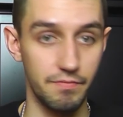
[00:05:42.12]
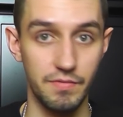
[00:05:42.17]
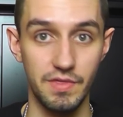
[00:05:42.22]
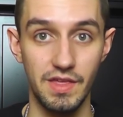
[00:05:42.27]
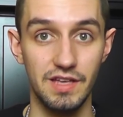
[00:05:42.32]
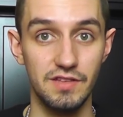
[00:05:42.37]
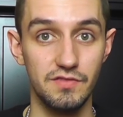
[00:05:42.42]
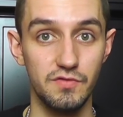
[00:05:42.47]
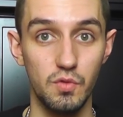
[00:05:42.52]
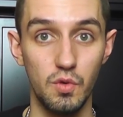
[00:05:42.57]

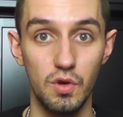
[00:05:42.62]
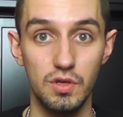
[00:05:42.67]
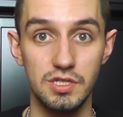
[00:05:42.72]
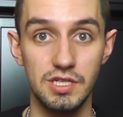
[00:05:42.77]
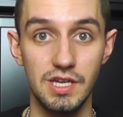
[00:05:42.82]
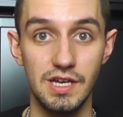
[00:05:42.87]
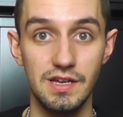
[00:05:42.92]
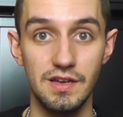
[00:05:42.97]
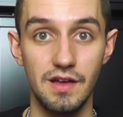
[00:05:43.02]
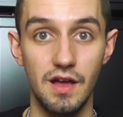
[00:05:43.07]
thanks for
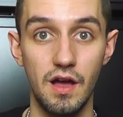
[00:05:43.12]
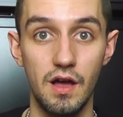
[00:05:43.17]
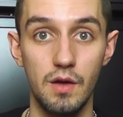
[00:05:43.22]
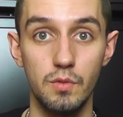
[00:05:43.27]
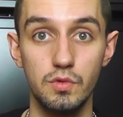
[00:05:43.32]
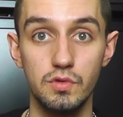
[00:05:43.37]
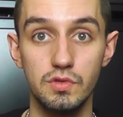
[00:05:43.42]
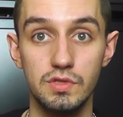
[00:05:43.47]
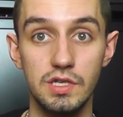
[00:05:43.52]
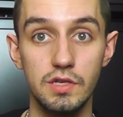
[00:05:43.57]
watching. I
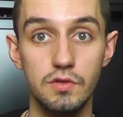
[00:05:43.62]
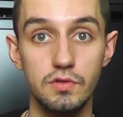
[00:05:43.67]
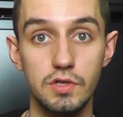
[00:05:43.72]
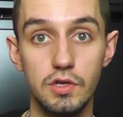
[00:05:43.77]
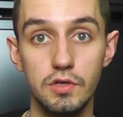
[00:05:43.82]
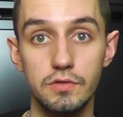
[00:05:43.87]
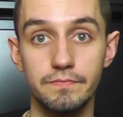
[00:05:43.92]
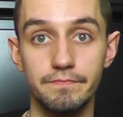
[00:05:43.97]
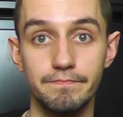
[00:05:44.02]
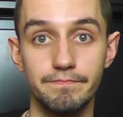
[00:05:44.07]
will see you
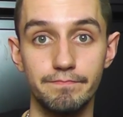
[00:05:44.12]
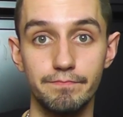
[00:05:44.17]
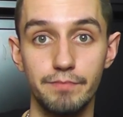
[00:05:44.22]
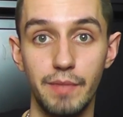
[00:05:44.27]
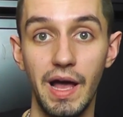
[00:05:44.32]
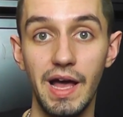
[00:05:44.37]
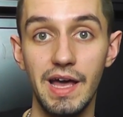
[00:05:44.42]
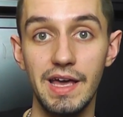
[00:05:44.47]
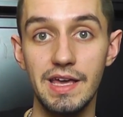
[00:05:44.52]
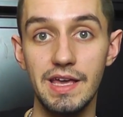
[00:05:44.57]
soon.
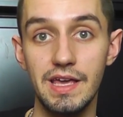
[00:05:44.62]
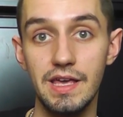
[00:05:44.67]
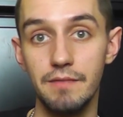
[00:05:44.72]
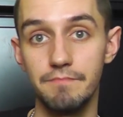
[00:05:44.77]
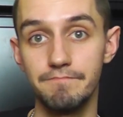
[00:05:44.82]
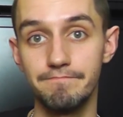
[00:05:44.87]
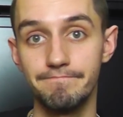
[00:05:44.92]
Bye.